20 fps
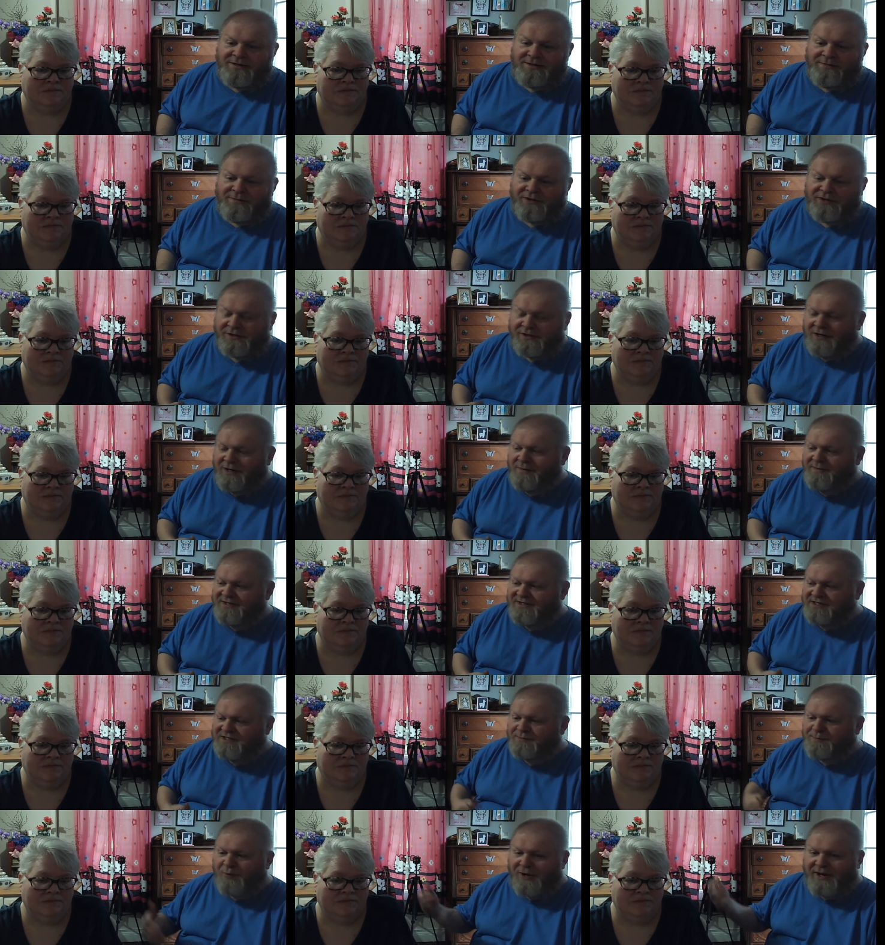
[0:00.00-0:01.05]
Speaker 1: But they're going to be
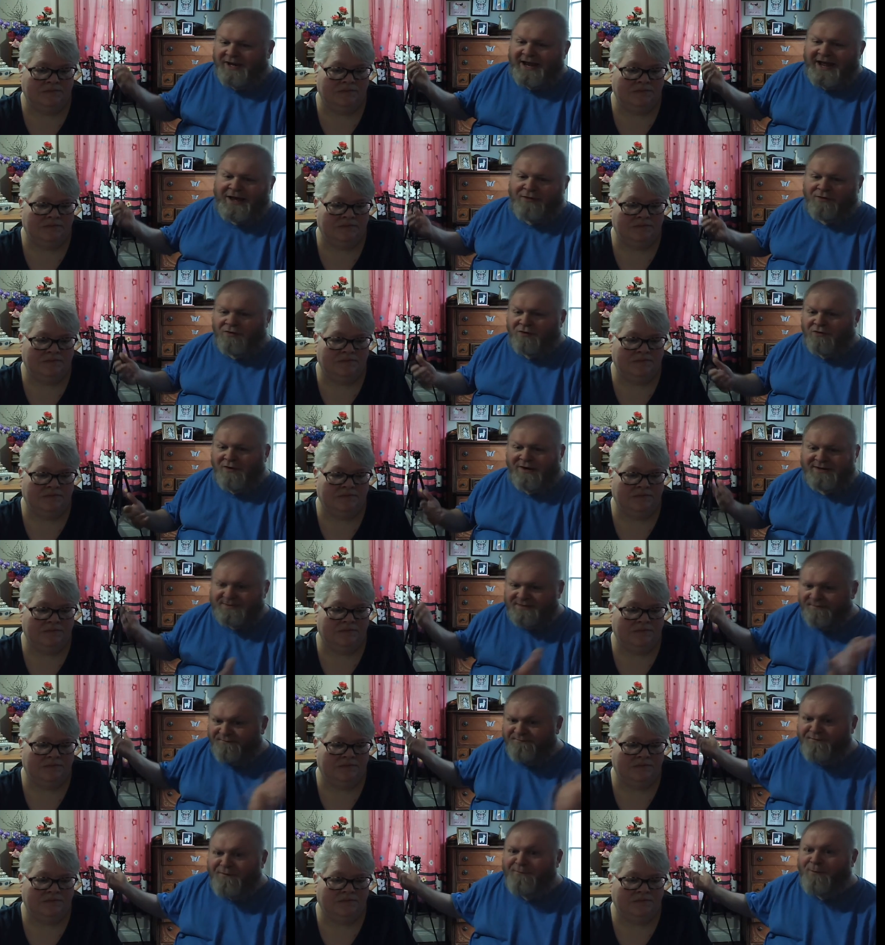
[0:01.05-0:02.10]
spread out across
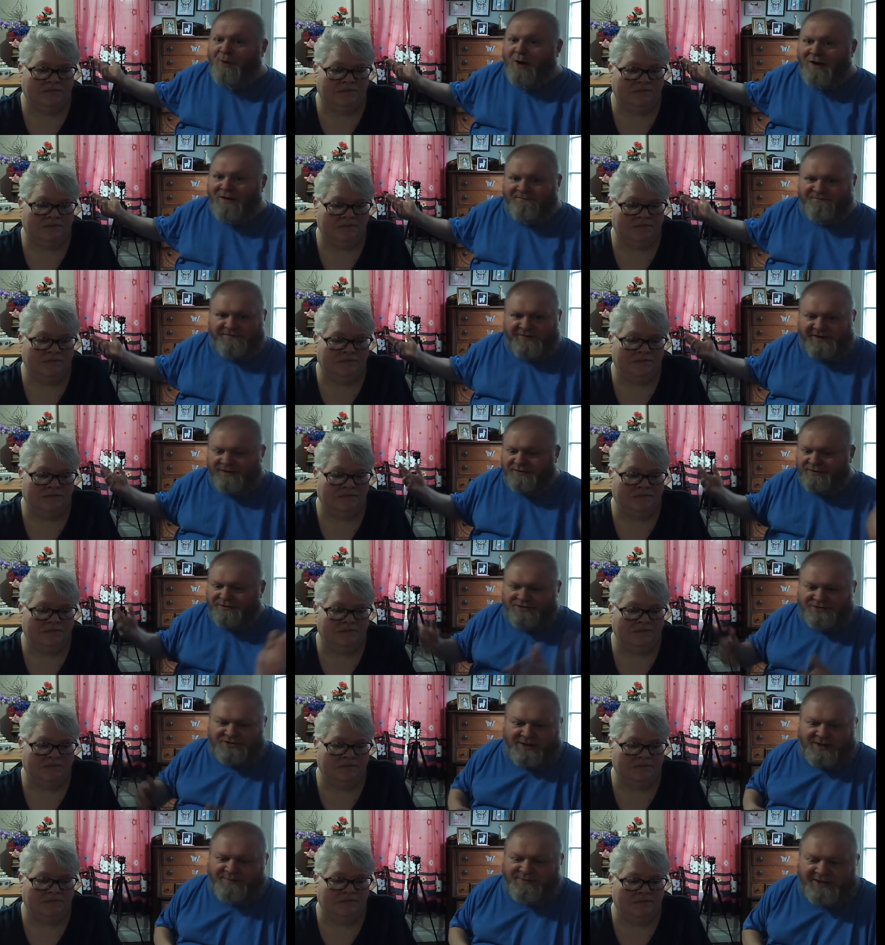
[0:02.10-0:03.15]
a football field or
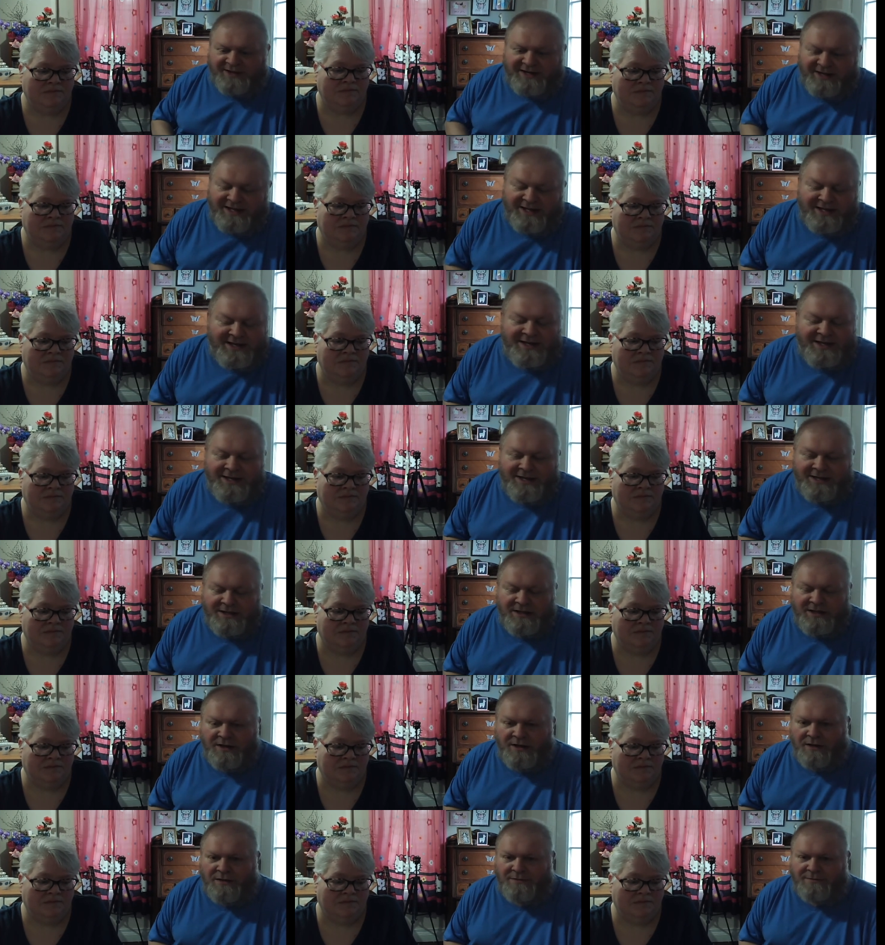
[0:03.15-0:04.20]
something.
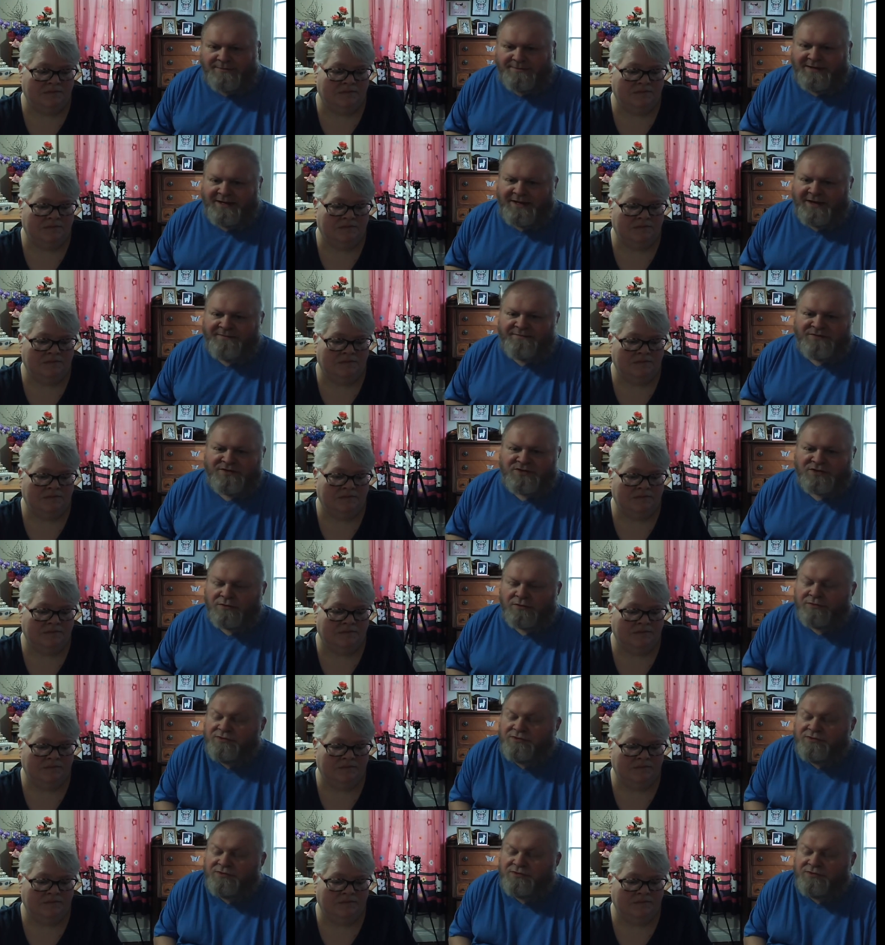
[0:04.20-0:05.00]
You know, every school